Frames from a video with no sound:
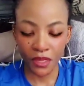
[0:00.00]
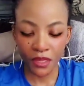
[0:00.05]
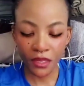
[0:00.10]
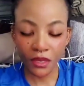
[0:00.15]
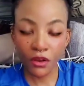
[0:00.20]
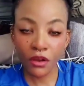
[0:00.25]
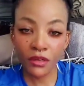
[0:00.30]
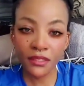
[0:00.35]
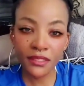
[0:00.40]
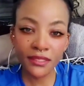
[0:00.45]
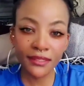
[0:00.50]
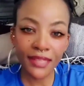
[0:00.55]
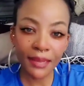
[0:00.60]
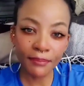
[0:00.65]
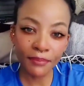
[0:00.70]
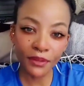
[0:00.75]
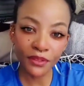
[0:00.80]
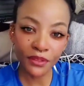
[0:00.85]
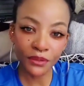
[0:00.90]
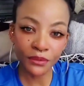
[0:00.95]
He got a
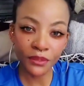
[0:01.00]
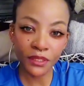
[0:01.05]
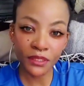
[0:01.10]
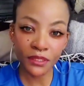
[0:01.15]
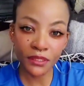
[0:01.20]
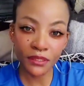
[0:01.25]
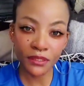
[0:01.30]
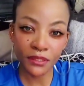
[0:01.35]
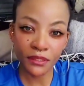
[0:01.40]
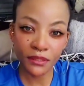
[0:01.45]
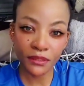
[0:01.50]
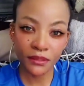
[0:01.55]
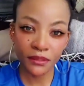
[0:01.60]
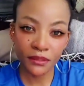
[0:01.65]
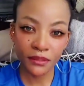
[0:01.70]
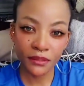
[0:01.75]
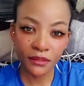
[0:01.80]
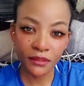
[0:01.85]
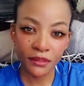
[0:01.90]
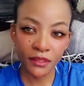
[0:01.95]
slap on the wrist.
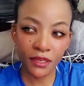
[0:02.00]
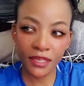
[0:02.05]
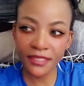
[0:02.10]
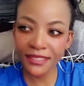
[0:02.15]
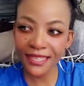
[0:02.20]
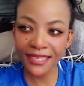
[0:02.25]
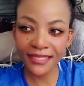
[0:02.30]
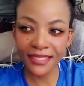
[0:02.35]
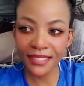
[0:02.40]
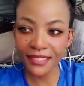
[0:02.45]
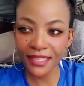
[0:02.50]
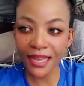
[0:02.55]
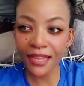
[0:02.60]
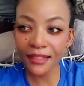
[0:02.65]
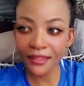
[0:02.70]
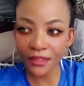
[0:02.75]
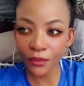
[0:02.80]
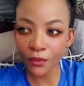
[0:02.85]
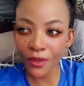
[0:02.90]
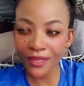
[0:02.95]
Because that's
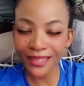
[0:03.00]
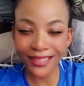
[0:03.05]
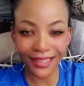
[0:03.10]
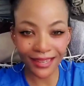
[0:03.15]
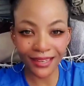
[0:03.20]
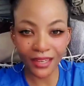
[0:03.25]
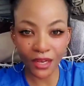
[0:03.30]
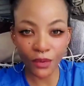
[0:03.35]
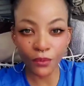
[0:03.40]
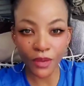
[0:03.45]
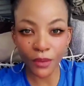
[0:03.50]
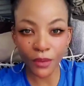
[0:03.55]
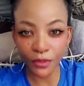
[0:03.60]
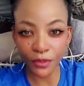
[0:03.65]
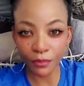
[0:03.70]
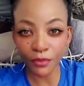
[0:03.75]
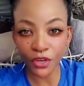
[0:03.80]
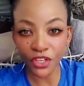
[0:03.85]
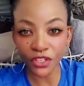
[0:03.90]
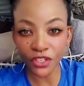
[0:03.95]
exactly what getting away
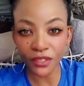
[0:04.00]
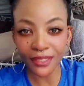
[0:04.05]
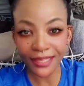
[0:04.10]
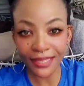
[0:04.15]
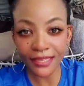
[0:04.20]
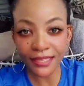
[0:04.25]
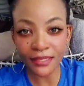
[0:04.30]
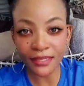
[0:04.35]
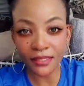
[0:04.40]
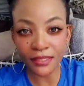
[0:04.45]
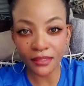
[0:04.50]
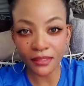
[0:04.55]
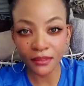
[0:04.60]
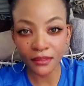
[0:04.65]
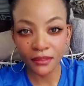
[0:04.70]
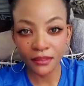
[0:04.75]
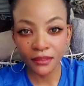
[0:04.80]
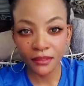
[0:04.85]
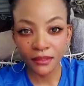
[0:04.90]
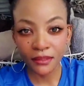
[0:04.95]
with murder is.
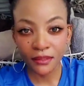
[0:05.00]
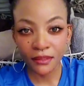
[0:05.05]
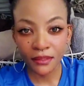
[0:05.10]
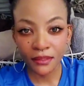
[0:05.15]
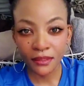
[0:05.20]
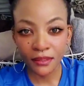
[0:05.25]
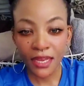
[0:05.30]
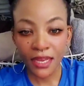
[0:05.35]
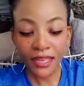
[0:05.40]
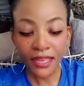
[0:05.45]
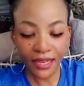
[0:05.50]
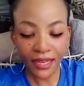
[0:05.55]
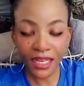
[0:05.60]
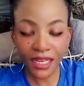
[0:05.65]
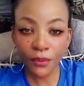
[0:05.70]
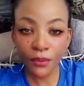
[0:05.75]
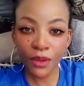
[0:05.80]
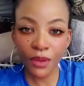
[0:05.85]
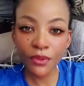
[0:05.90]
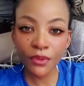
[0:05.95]

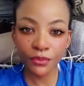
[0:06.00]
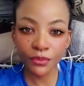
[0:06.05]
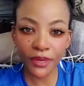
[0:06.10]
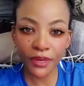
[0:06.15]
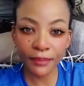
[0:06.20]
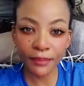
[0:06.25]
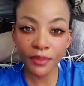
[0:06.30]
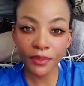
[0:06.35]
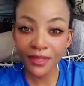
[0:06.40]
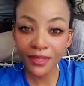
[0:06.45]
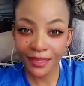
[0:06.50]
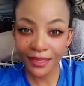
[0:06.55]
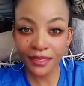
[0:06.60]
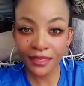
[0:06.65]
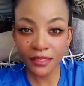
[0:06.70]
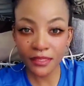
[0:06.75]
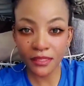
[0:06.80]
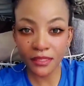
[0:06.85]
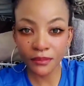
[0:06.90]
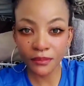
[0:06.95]
Getting away with rape
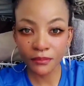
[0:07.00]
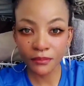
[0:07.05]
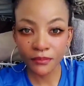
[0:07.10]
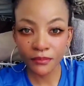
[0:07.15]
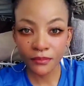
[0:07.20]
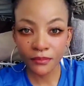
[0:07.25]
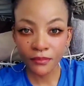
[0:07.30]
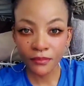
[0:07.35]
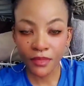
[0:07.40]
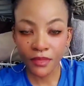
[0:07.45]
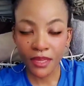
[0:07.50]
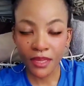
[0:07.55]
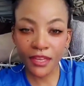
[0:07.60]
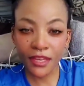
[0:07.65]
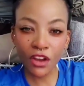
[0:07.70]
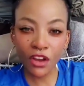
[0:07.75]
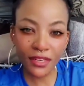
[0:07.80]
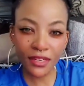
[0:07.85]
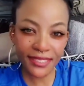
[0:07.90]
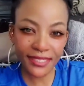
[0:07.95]
is. He
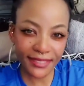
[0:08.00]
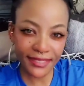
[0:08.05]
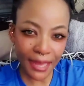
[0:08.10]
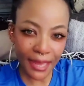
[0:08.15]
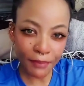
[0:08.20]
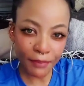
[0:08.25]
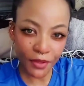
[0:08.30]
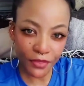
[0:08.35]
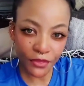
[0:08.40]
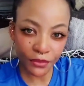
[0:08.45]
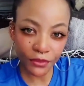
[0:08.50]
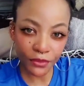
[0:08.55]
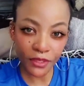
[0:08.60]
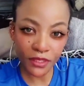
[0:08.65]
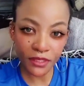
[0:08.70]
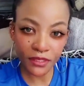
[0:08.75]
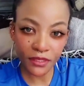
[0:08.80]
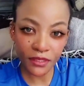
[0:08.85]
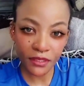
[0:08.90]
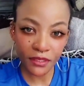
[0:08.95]
got a slap on the
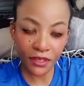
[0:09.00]
wrist.